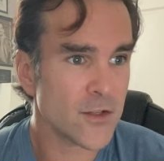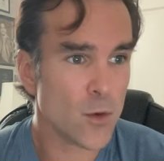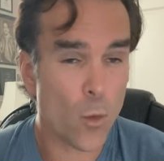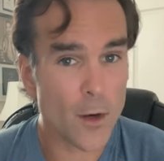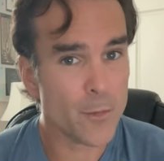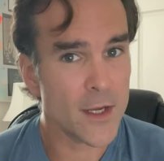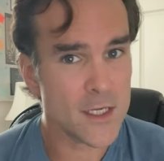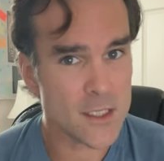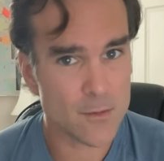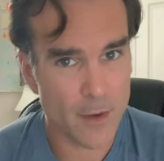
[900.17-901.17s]
it's a one
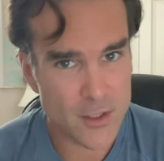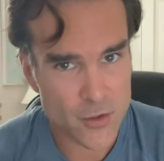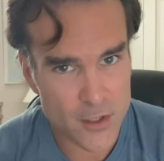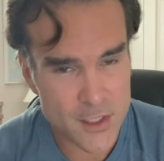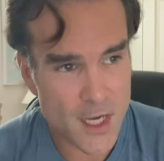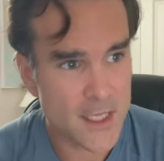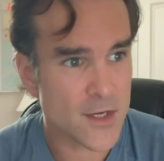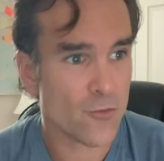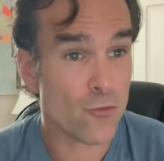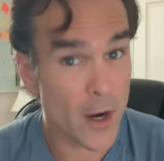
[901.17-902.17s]
piece, make sure you size
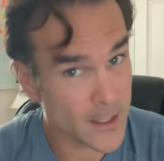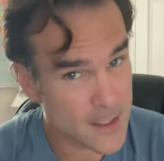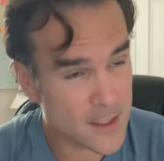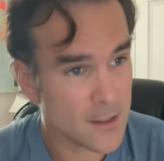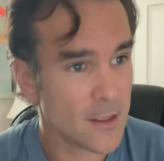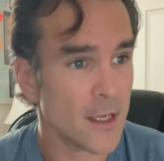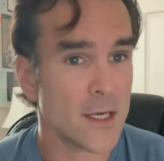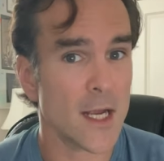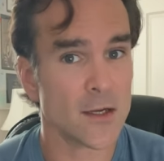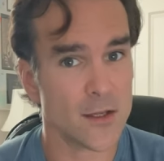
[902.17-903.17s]
it right and
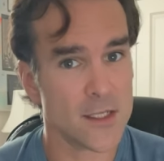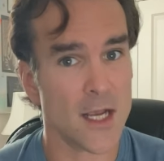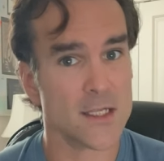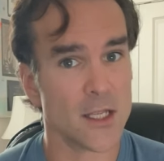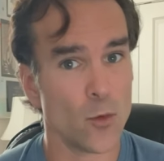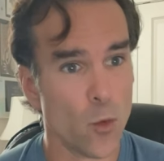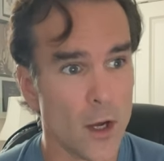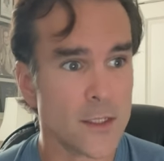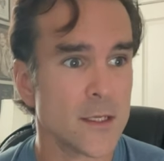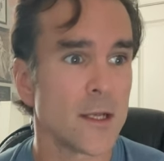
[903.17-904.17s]
not to the size that you
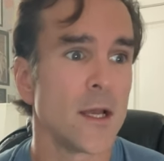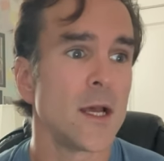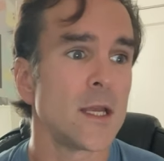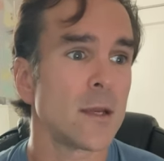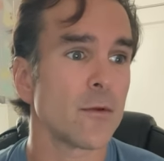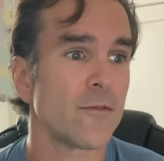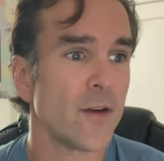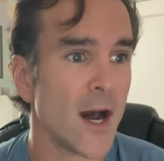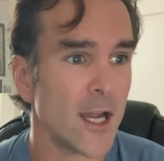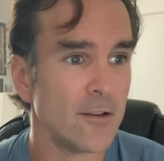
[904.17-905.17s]
want. Number
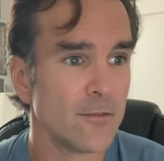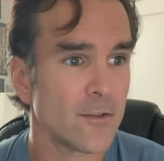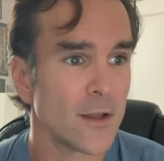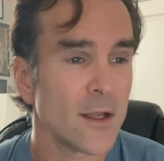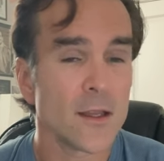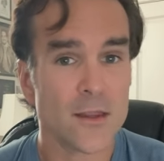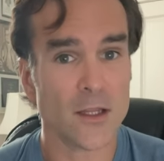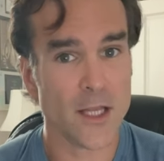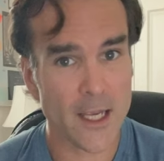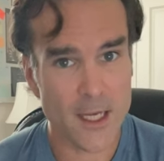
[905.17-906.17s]
5, the
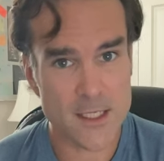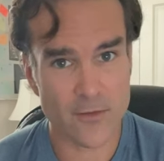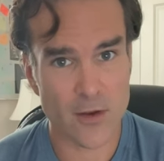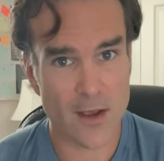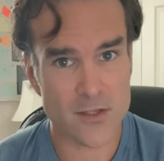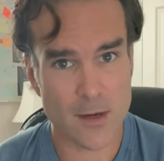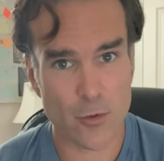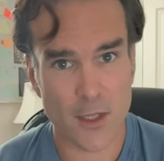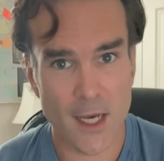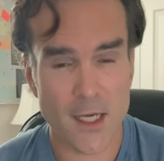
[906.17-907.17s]
leggings, if you have
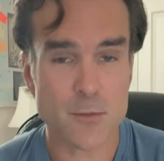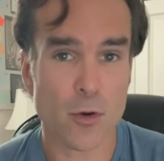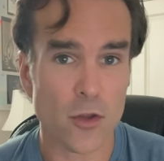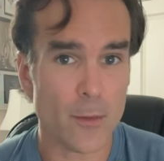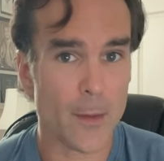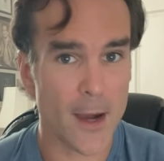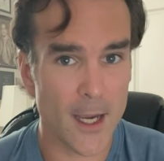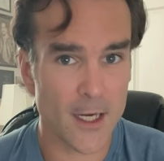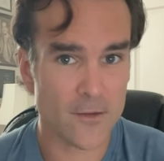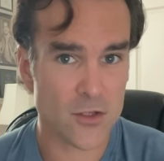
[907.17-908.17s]
separate leggings, pull them up
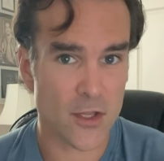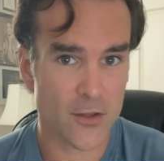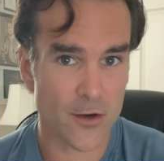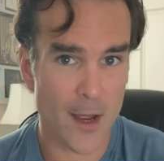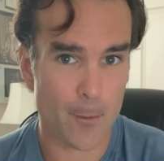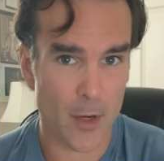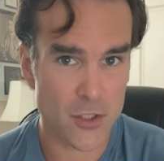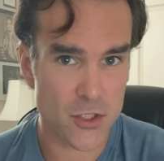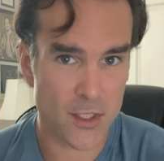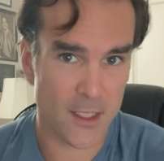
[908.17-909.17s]
high enough so that they're not
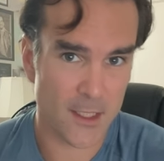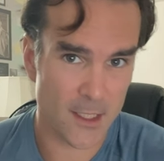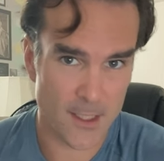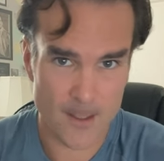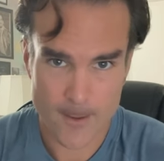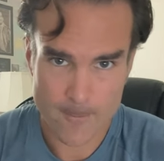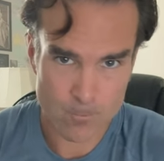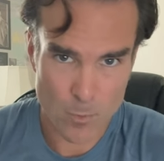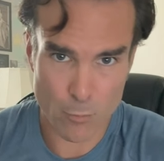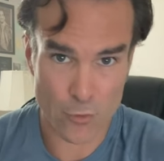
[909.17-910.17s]
bunched in the
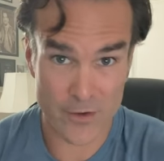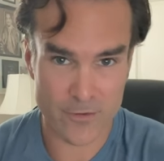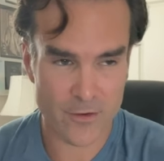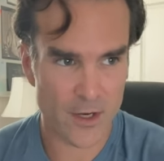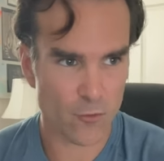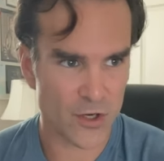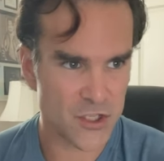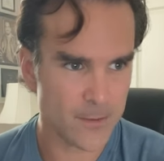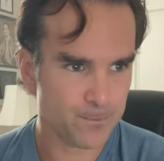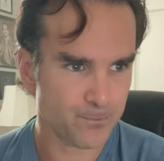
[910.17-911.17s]
brief region.